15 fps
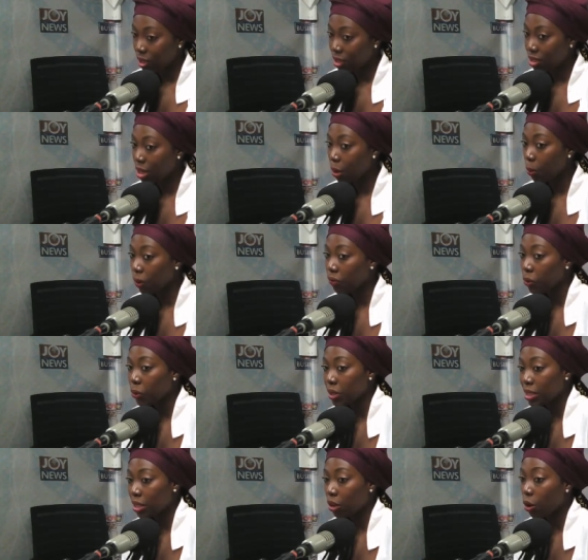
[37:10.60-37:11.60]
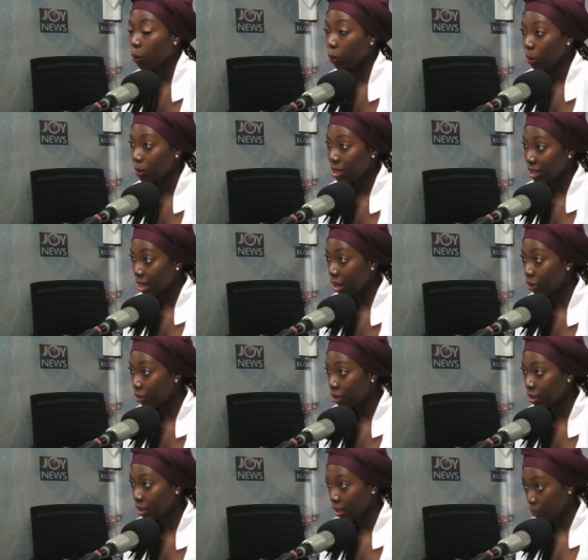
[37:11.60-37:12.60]
this year, we're focusing on women's
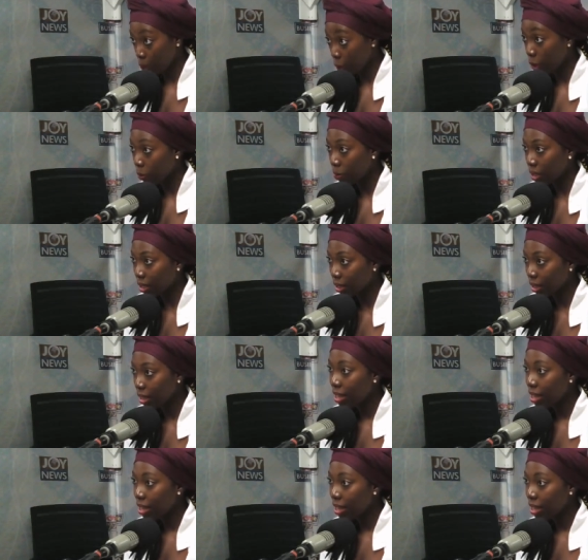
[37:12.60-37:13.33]
health and well being.